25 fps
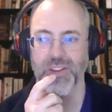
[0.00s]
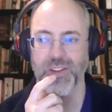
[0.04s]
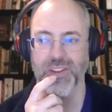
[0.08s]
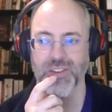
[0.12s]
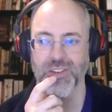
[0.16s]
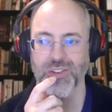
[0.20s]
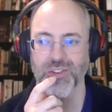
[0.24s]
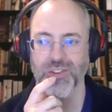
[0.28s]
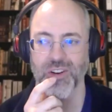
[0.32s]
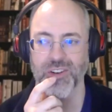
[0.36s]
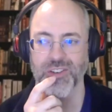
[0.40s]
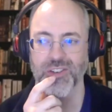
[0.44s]
like the
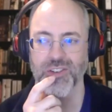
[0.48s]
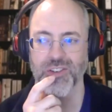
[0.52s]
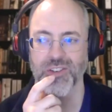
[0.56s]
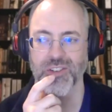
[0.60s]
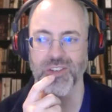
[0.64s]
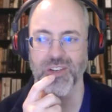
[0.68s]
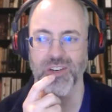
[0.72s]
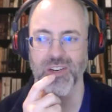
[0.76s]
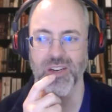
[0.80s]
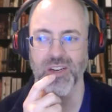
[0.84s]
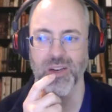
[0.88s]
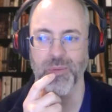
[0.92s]
structure is
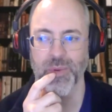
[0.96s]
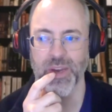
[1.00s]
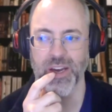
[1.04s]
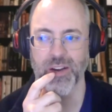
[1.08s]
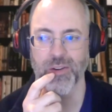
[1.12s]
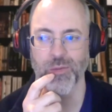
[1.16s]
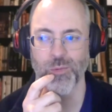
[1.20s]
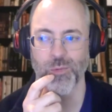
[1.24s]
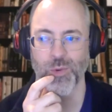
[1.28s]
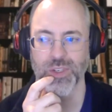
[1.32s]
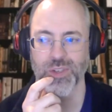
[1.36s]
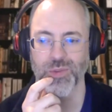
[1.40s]
going to come
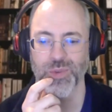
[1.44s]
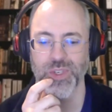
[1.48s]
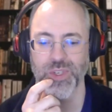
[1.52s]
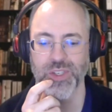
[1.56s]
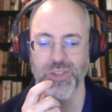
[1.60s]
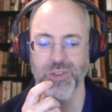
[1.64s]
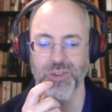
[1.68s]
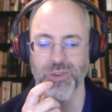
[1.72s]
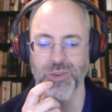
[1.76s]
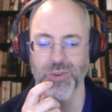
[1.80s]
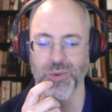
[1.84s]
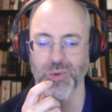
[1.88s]
out of once we
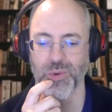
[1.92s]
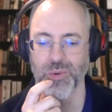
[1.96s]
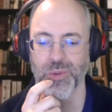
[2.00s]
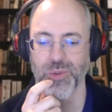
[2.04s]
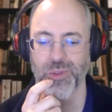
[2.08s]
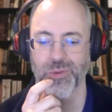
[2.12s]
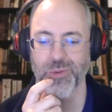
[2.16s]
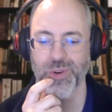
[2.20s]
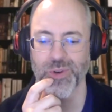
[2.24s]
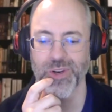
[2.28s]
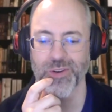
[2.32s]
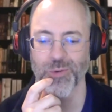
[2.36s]
do
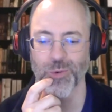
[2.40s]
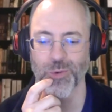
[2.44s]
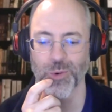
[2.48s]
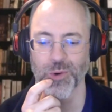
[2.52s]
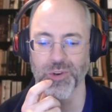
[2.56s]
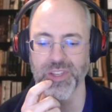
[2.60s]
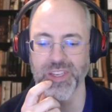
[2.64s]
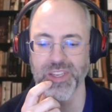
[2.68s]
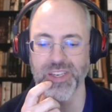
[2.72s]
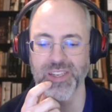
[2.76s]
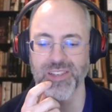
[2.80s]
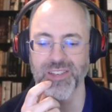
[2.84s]
3 or
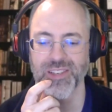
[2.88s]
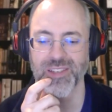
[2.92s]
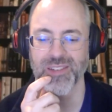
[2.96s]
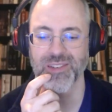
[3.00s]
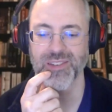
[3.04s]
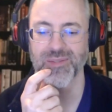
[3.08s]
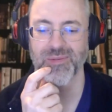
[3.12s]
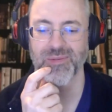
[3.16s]
4 of these.